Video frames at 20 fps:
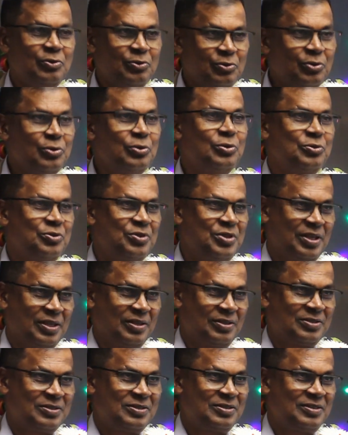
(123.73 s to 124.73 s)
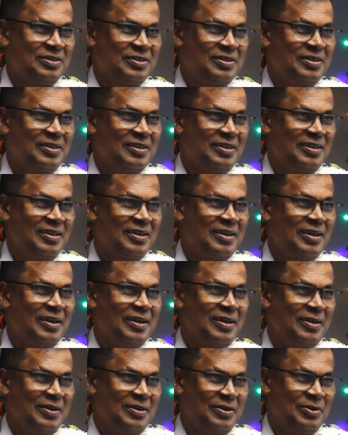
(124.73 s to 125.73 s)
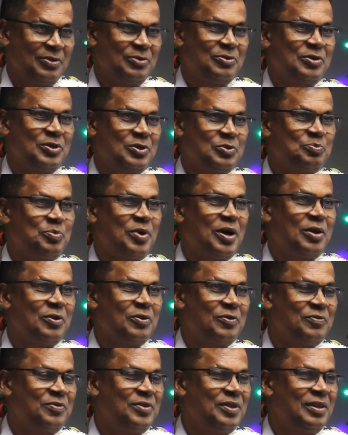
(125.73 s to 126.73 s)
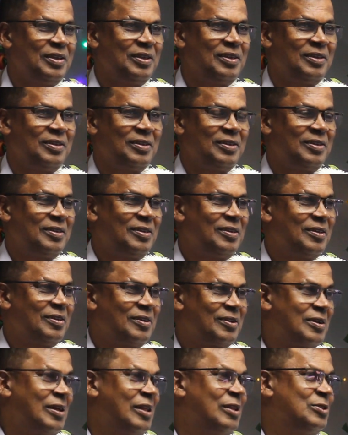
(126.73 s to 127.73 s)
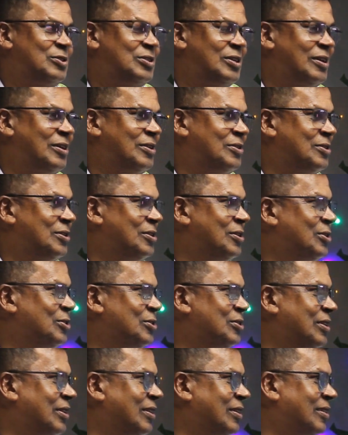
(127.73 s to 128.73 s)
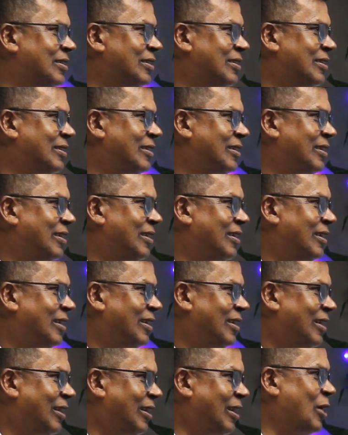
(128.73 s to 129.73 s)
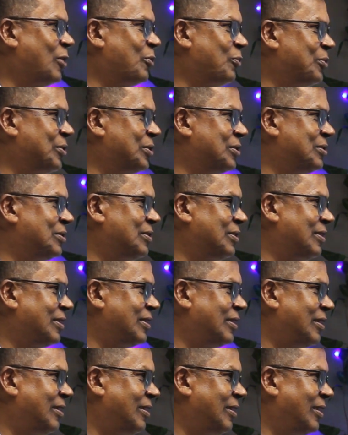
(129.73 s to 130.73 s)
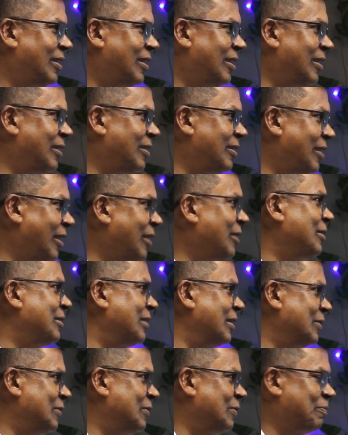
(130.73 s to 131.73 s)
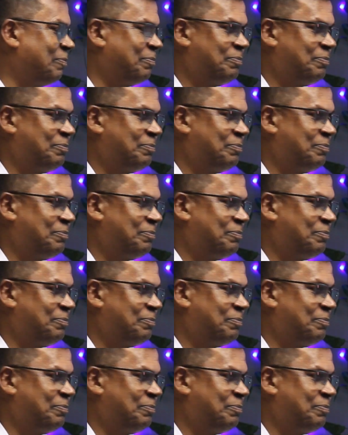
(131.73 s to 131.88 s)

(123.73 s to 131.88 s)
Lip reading: do things, as part of the culture, tradition, language, and heritage.